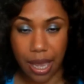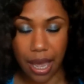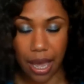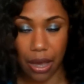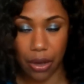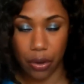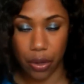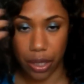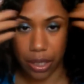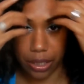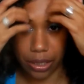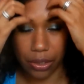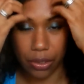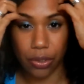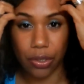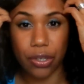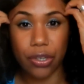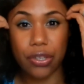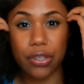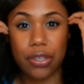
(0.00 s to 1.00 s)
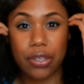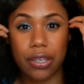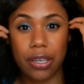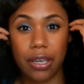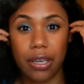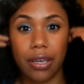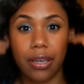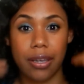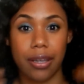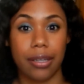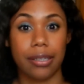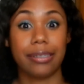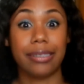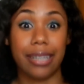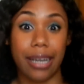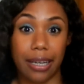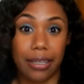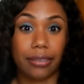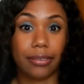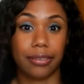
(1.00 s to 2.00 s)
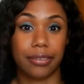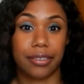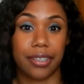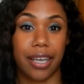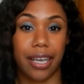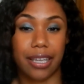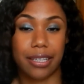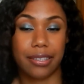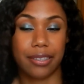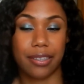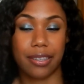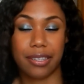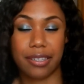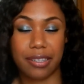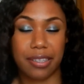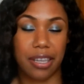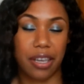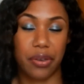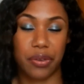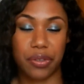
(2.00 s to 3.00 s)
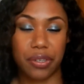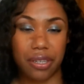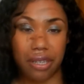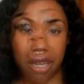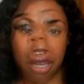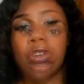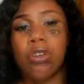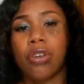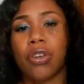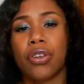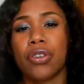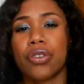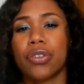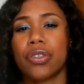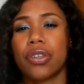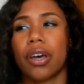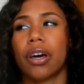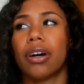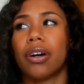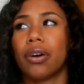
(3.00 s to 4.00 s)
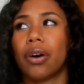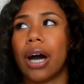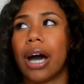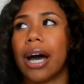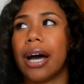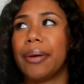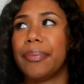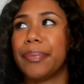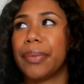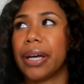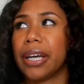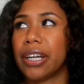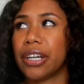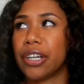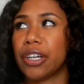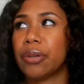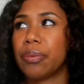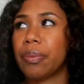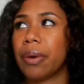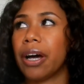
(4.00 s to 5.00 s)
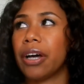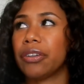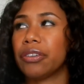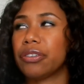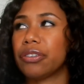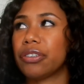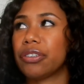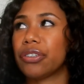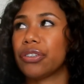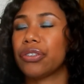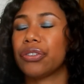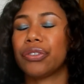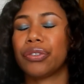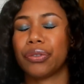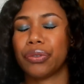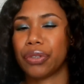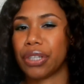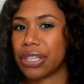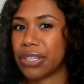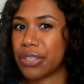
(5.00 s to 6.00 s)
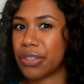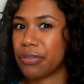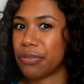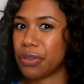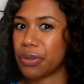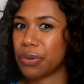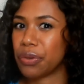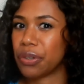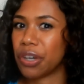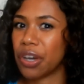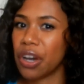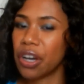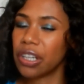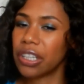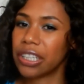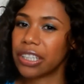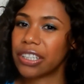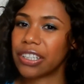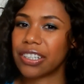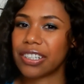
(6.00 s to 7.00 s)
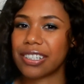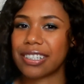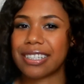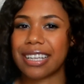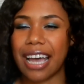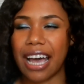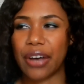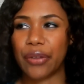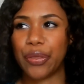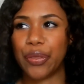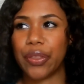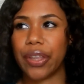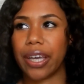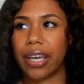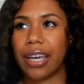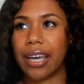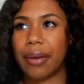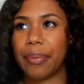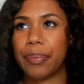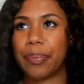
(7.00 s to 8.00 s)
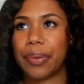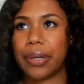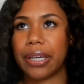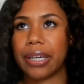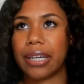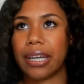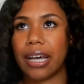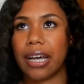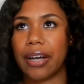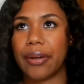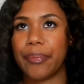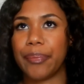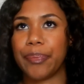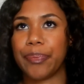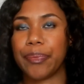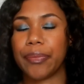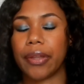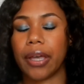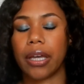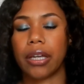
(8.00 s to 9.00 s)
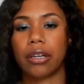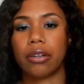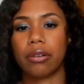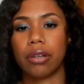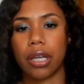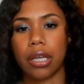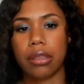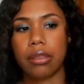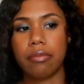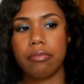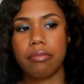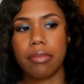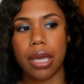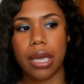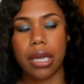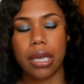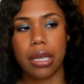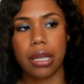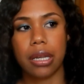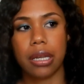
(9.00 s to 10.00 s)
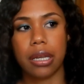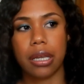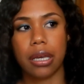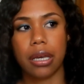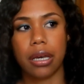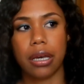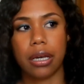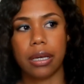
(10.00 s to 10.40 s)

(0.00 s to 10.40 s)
how it looks done. Okay, so this is how I styled it. So I don't know about the rest of you curly girls out there, but I know like the main